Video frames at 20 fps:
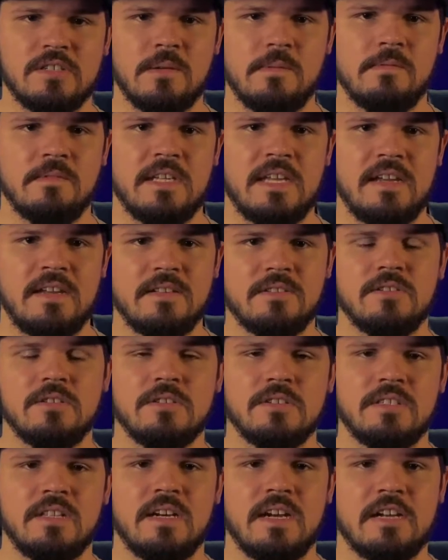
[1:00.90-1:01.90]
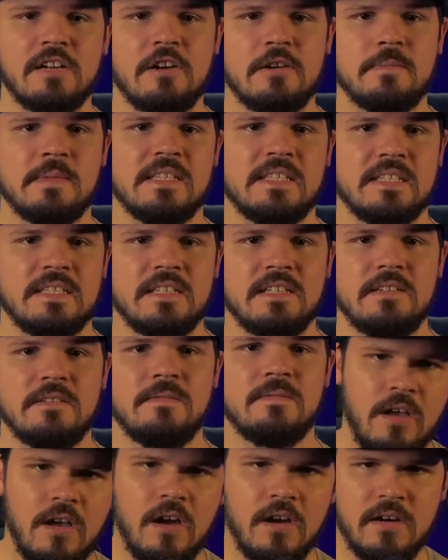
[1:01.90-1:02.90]
of the answers that I commonly give.
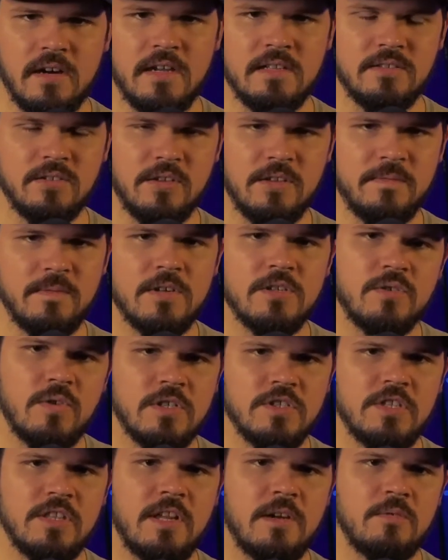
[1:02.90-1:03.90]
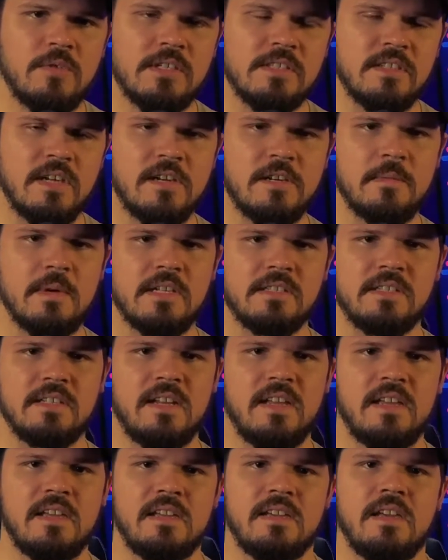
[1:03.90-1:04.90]
Alright, so the first question that I want to talk about
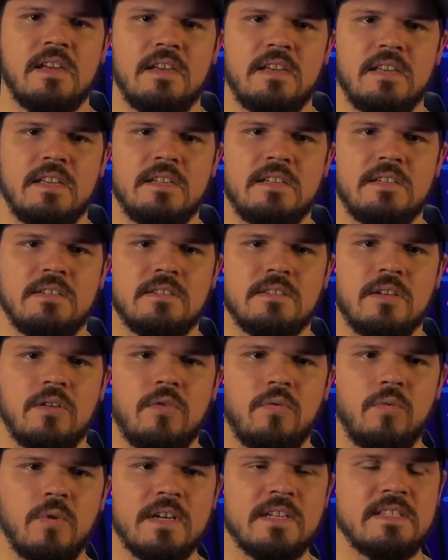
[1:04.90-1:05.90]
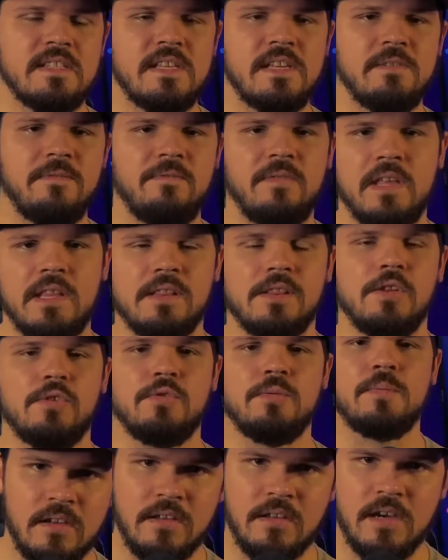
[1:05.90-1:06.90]
today is, what is the event
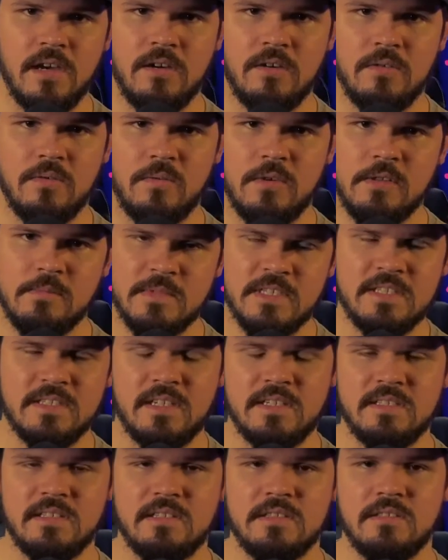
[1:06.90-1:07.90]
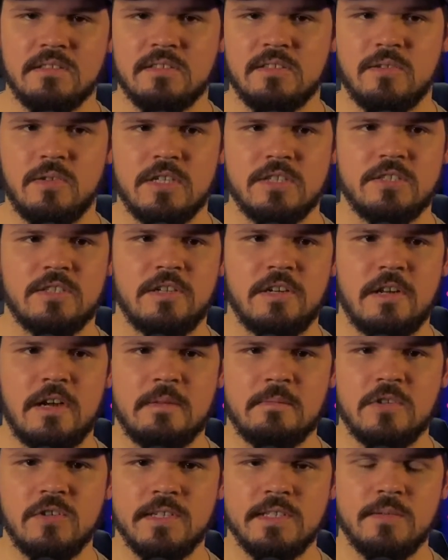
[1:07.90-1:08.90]
loop? Now, while I'm discussing this question,
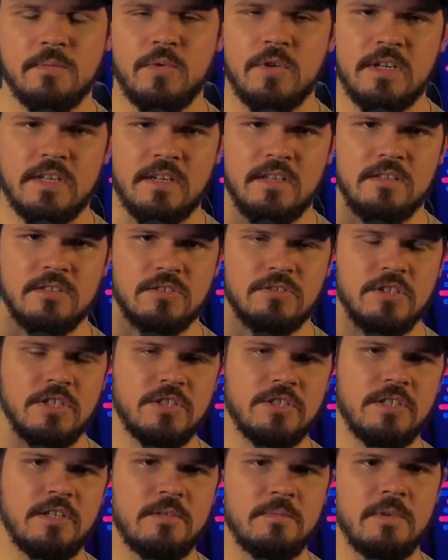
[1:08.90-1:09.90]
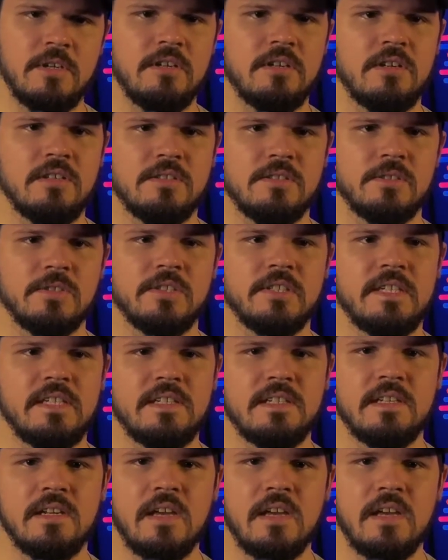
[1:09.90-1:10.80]
I'm going to put an illustration up here on the screen